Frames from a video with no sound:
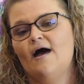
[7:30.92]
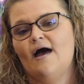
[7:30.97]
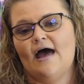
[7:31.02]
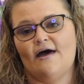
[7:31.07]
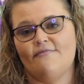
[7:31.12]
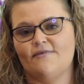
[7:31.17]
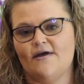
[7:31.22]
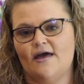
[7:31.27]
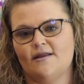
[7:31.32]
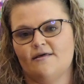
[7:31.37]

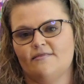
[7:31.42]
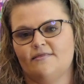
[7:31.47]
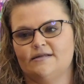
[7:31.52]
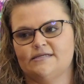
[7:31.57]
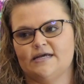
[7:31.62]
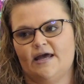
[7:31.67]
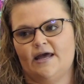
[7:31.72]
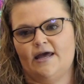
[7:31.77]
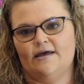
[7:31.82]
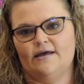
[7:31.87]
at the end of the
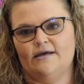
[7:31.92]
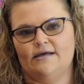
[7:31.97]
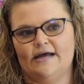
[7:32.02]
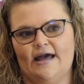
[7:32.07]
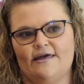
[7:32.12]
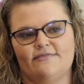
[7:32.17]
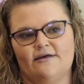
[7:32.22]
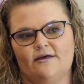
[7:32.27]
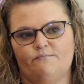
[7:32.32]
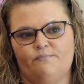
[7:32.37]
day,
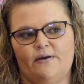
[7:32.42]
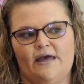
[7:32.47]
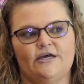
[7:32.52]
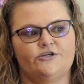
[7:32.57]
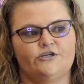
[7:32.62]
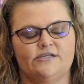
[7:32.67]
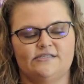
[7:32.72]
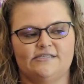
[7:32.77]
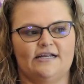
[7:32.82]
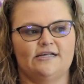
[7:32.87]
I think
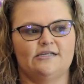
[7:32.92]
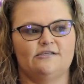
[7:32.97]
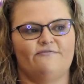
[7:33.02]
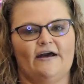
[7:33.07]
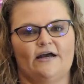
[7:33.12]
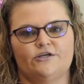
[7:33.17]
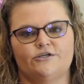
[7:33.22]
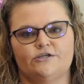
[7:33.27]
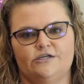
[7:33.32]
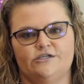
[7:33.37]
patient
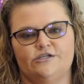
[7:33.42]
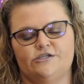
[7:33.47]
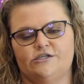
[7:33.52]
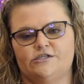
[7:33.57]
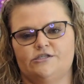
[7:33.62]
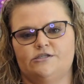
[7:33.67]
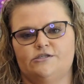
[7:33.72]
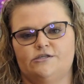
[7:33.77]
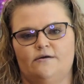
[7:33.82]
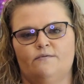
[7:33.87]
satisfaction is
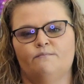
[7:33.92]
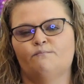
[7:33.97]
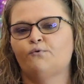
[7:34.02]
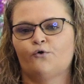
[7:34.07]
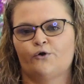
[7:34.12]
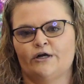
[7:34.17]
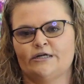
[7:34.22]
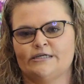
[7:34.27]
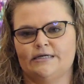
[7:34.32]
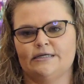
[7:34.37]
just
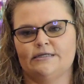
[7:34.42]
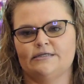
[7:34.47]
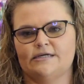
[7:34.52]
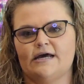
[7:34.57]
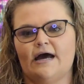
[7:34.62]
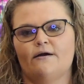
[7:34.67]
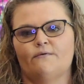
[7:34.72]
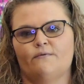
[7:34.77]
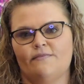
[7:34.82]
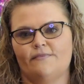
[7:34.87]
important.
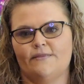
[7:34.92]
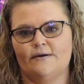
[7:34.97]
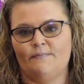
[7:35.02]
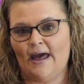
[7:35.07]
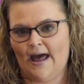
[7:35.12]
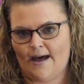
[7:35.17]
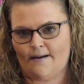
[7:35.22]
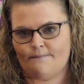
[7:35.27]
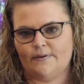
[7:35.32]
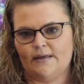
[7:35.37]
I want them
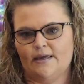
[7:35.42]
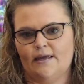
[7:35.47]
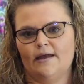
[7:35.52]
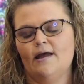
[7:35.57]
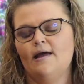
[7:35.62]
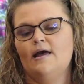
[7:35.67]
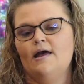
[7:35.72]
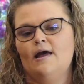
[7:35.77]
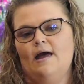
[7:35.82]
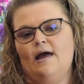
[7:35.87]
happy,
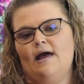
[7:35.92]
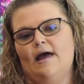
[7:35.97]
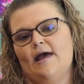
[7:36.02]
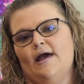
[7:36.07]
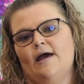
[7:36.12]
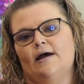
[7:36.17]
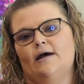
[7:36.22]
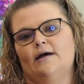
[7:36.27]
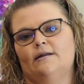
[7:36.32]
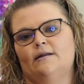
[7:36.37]

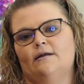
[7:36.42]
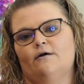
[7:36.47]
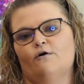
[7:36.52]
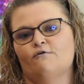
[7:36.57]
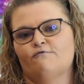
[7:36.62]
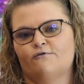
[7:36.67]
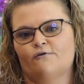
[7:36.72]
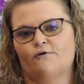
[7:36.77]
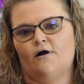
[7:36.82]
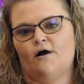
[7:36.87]
and
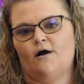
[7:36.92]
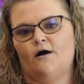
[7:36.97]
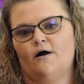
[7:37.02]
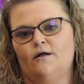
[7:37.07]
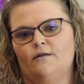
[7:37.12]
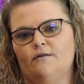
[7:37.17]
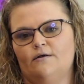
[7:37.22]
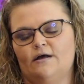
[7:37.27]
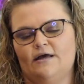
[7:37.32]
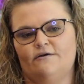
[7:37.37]

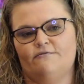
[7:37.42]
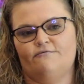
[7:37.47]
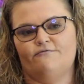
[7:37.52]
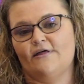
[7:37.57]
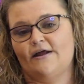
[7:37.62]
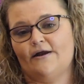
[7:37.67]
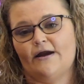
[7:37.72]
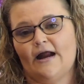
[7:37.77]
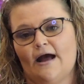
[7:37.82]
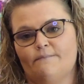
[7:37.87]
overall, if
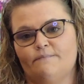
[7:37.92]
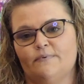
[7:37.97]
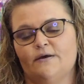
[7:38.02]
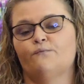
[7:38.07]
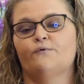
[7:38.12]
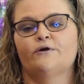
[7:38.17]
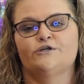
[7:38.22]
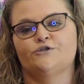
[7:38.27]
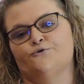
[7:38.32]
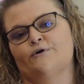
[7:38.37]
they're happy,
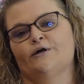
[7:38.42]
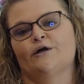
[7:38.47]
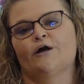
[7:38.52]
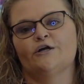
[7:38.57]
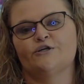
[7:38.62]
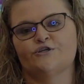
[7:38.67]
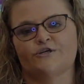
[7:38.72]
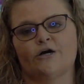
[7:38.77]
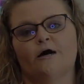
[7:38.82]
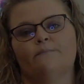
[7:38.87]
we're doing
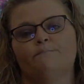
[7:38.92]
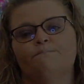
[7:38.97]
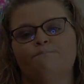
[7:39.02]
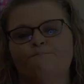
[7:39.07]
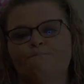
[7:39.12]
our job.